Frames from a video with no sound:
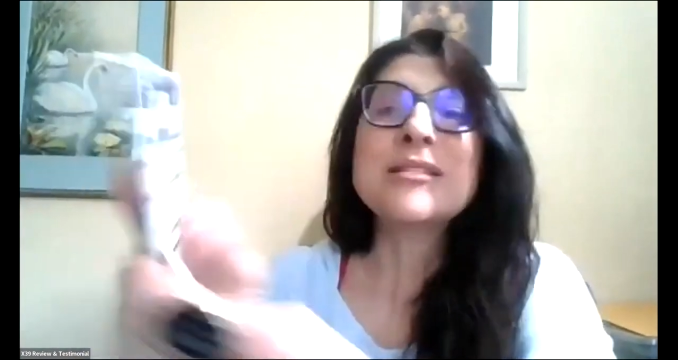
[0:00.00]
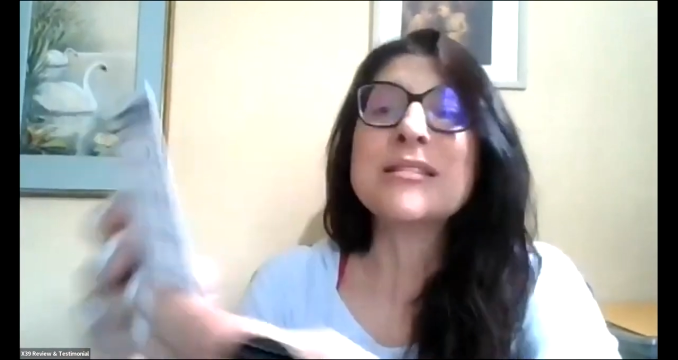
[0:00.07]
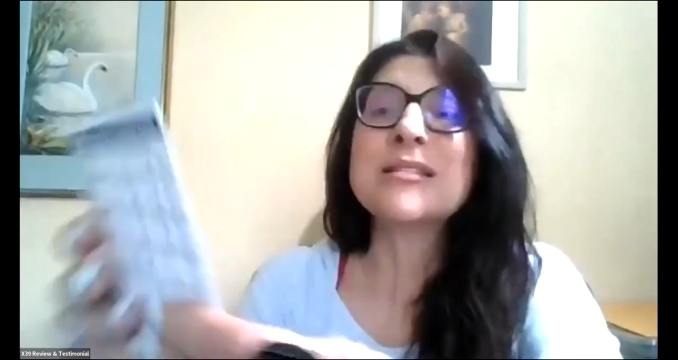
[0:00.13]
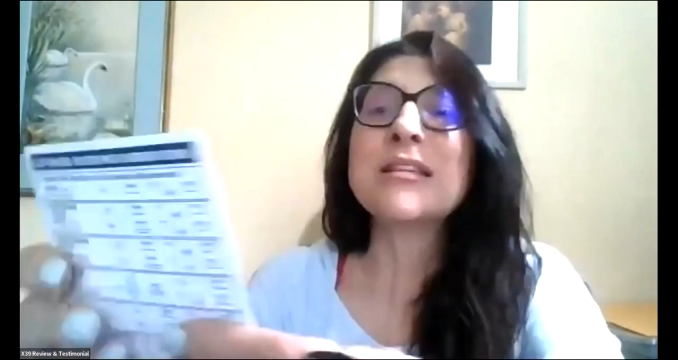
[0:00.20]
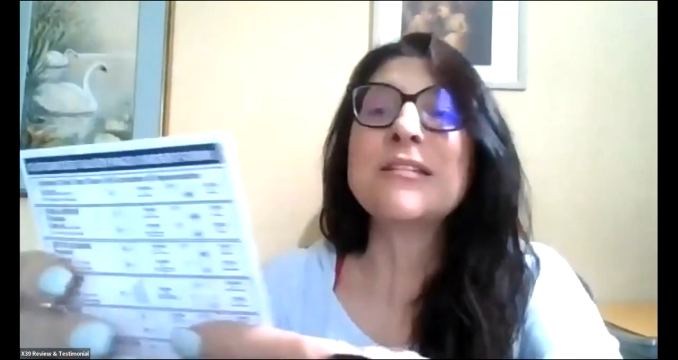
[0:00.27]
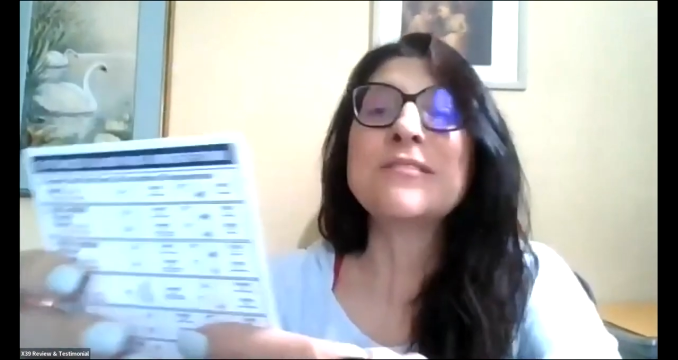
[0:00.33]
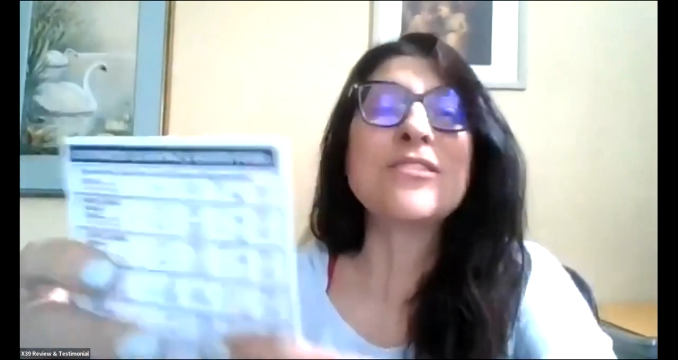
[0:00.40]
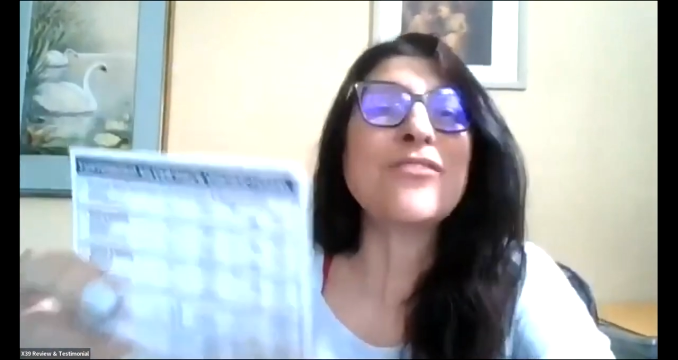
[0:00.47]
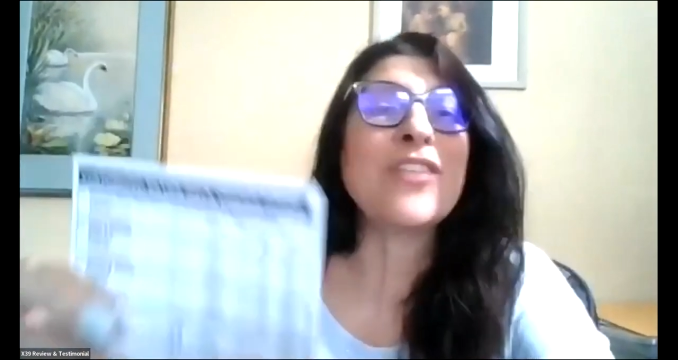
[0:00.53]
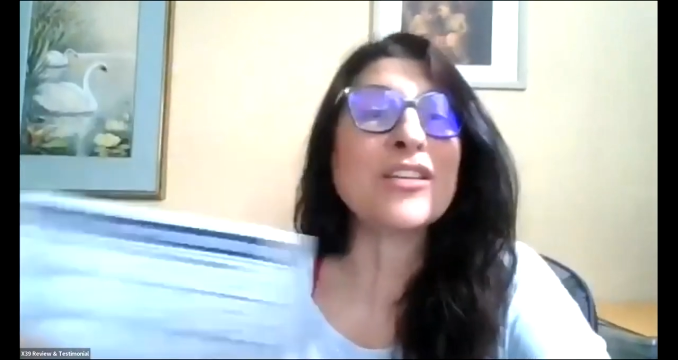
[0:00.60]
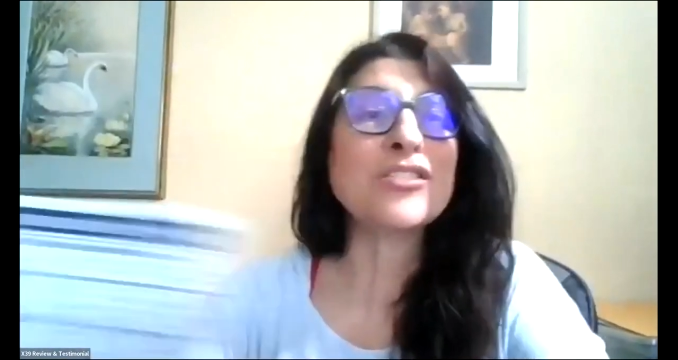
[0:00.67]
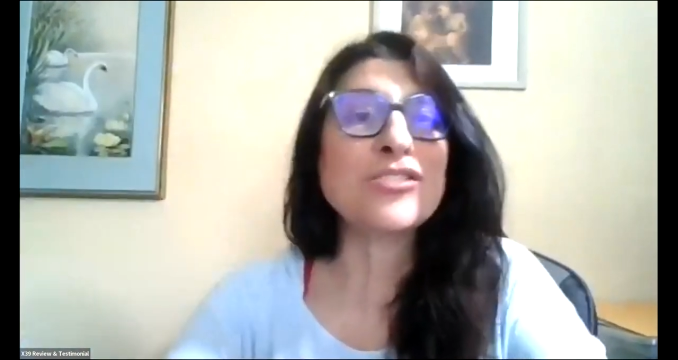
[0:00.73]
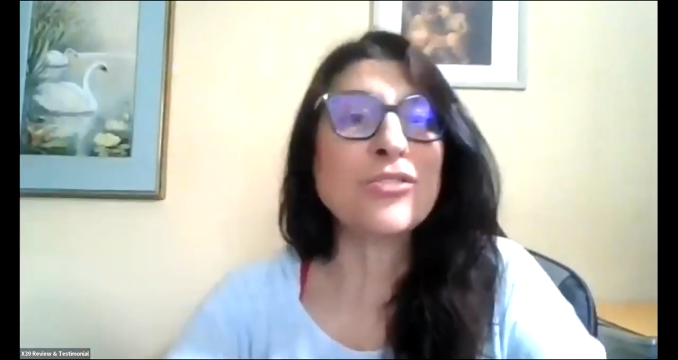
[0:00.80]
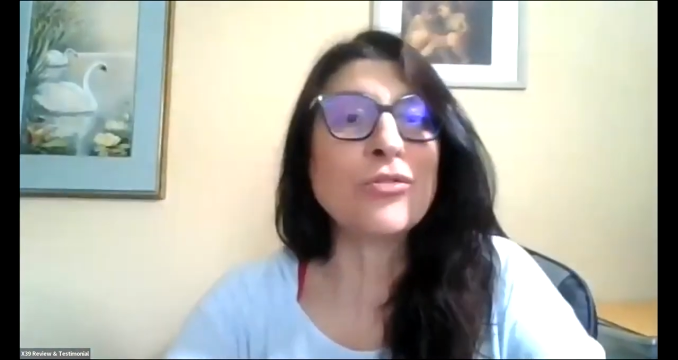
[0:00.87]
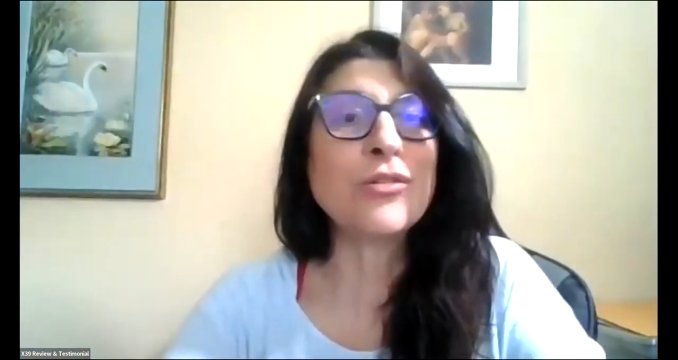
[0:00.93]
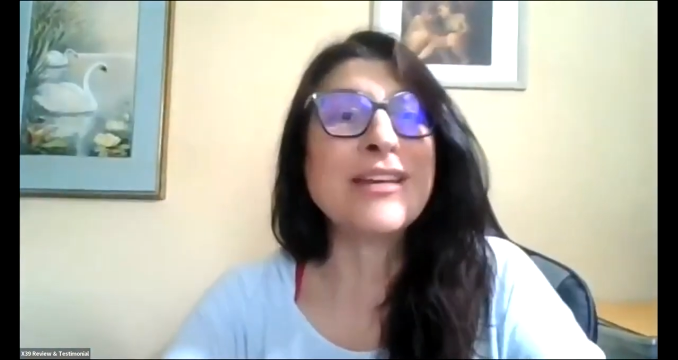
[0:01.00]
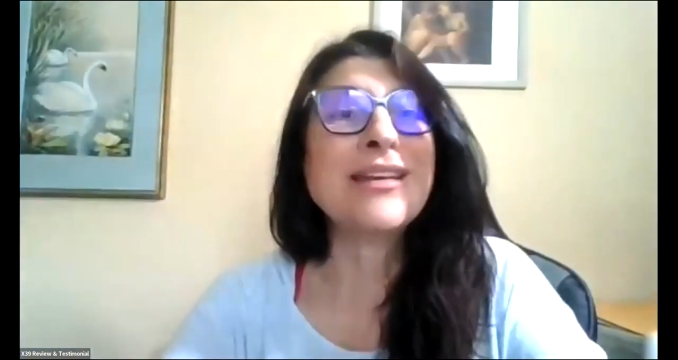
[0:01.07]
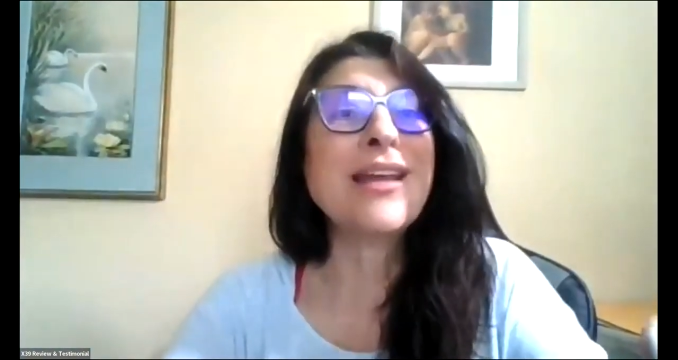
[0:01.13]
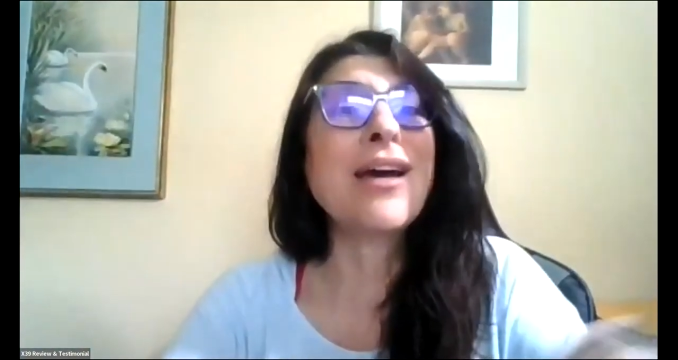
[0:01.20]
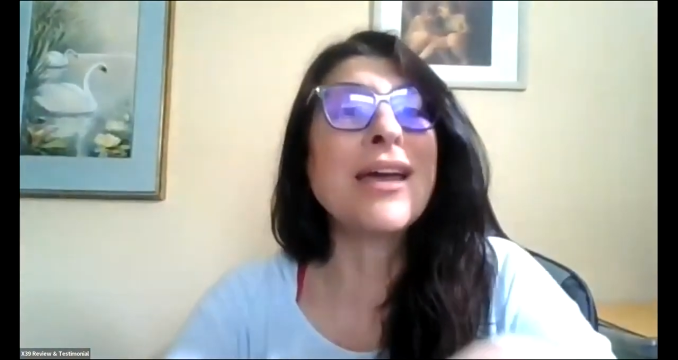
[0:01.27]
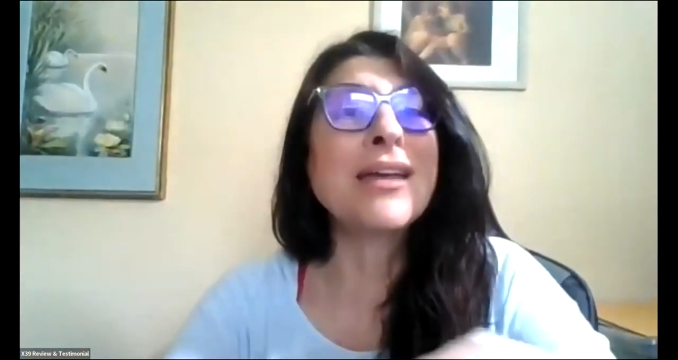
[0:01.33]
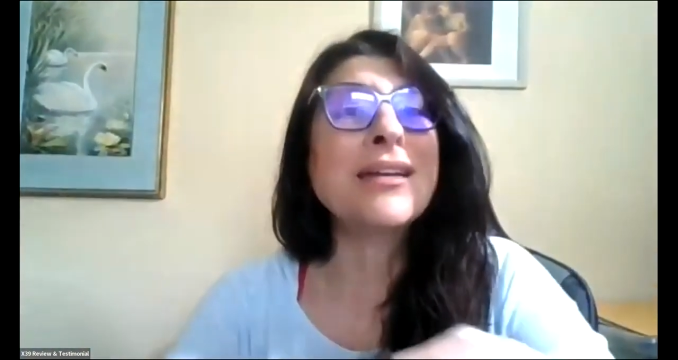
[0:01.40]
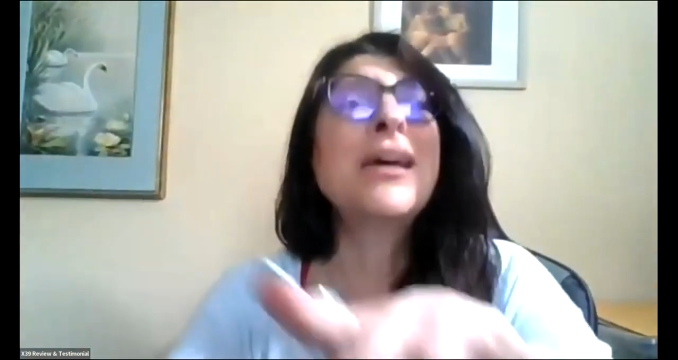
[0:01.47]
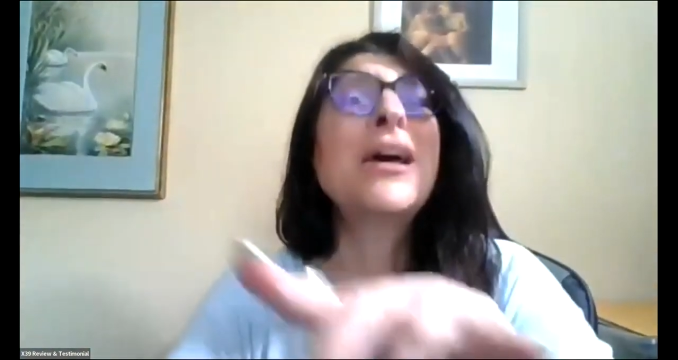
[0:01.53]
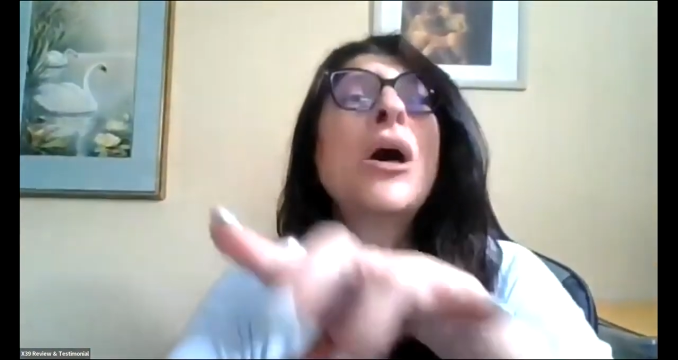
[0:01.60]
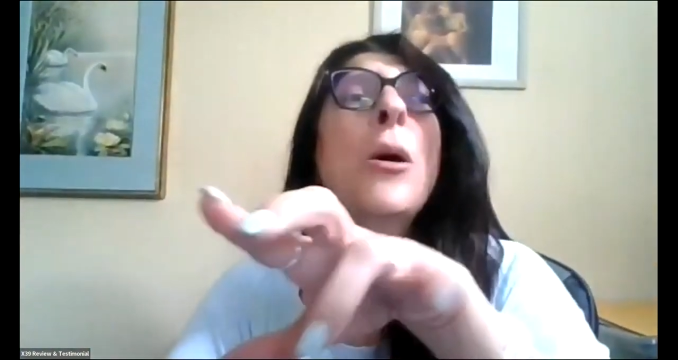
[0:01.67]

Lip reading: sleeves of X39.